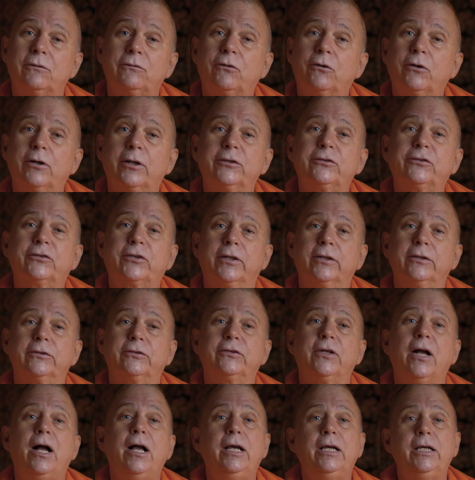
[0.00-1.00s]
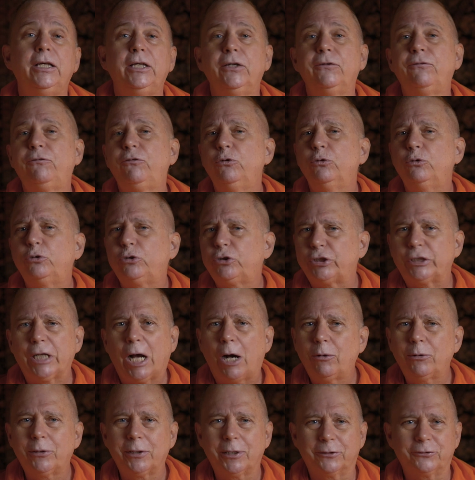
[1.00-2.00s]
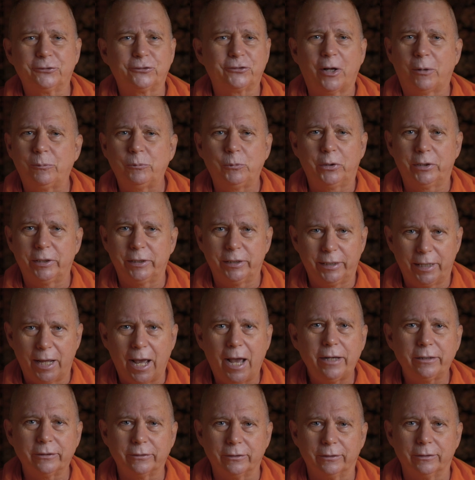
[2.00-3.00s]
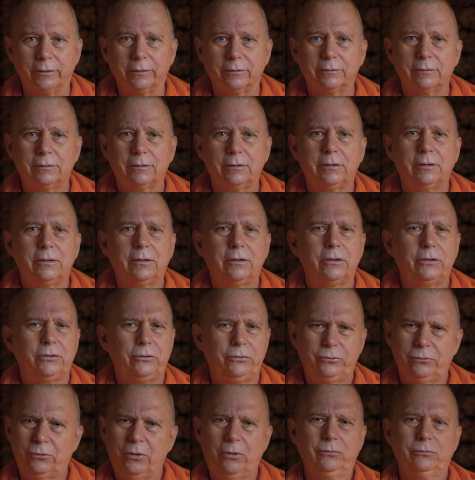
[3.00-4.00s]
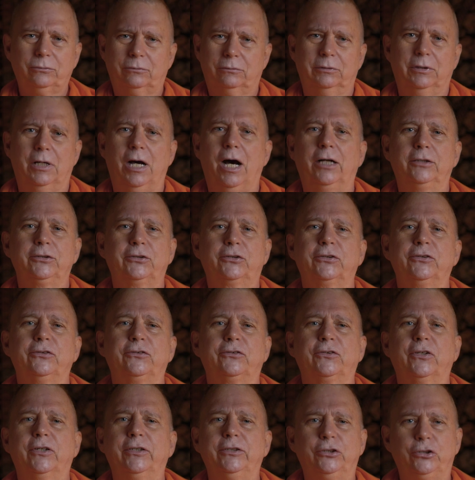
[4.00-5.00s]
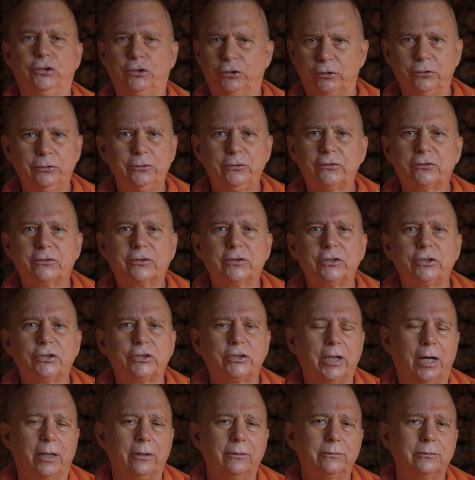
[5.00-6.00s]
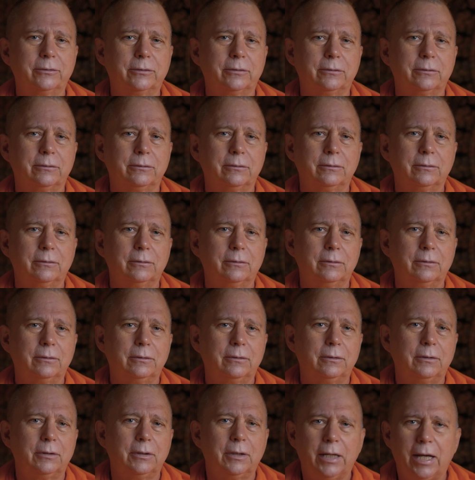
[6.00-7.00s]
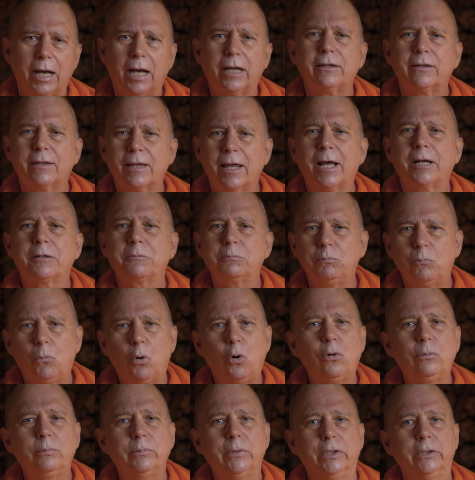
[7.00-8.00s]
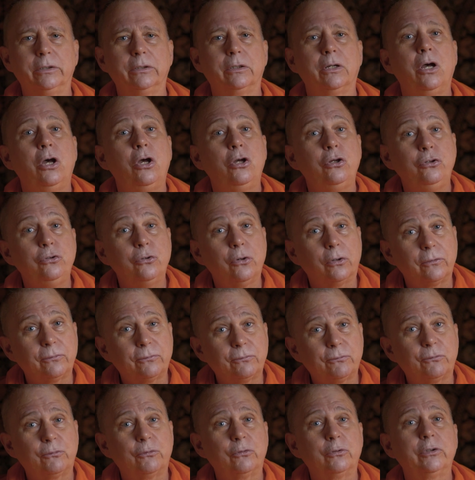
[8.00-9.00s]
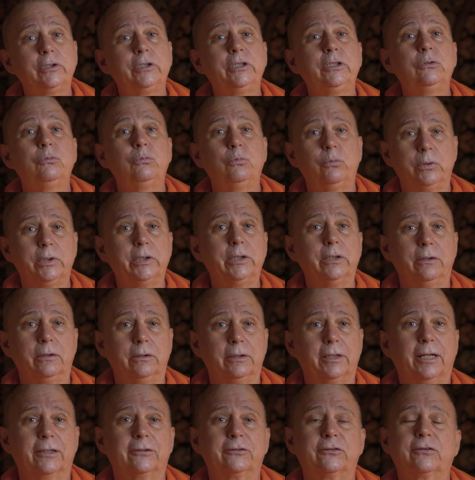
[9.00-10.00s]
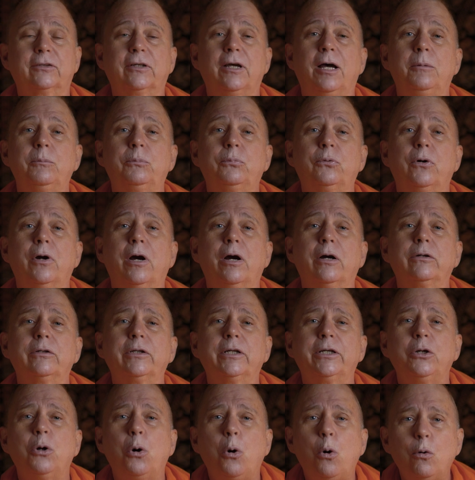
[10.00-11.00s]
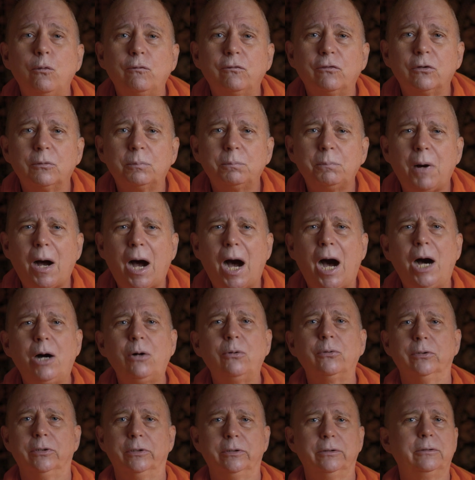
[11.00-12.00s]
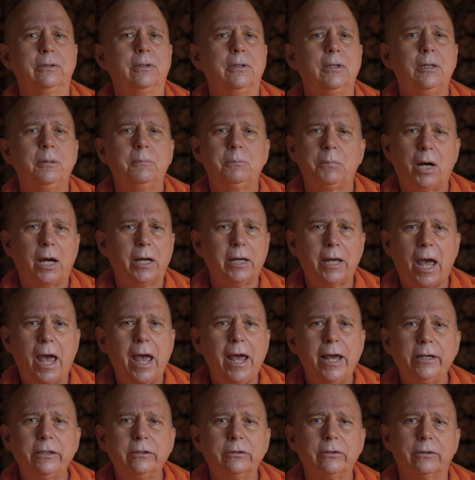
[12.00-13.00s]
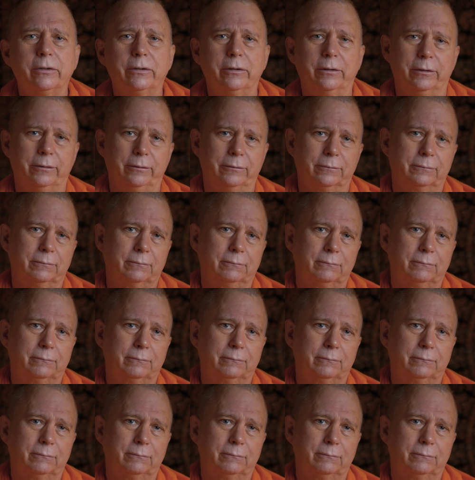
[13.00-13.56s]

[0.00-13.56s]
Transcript: For instance, if you shout at someone in anger, you don't consciously choose to shout. At that moment, your free will gets temporarily overpowered by anger.